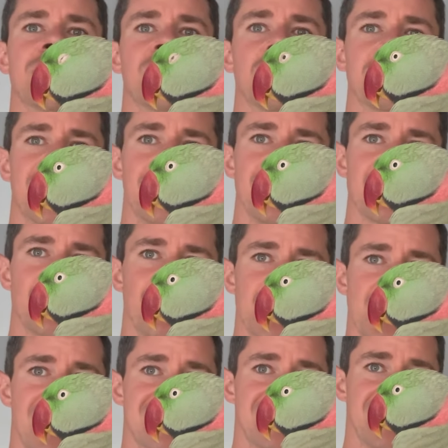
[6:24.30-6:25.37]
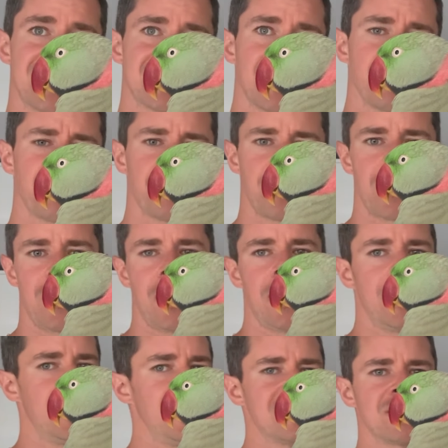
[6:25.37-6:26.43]
to not to give him too much acidic stuff.
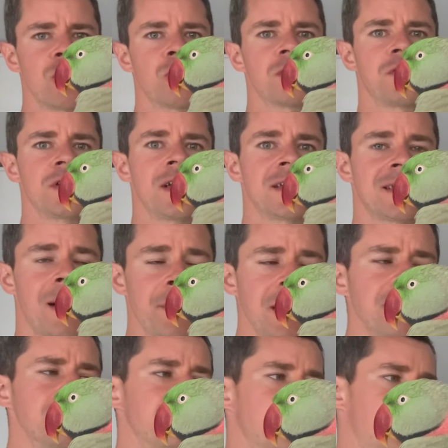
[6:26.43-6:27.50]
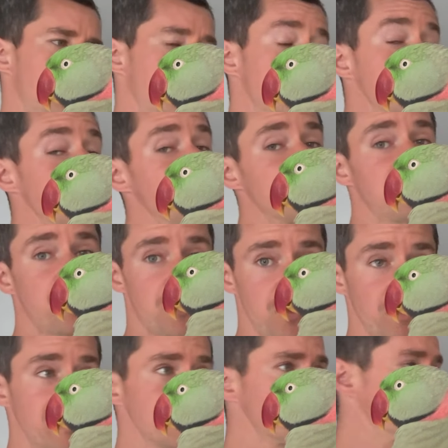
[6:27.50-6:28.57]
It's not good for their tummy. Same as for
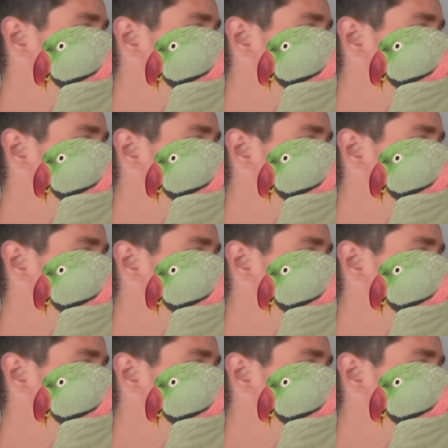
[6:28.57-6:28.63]
humans.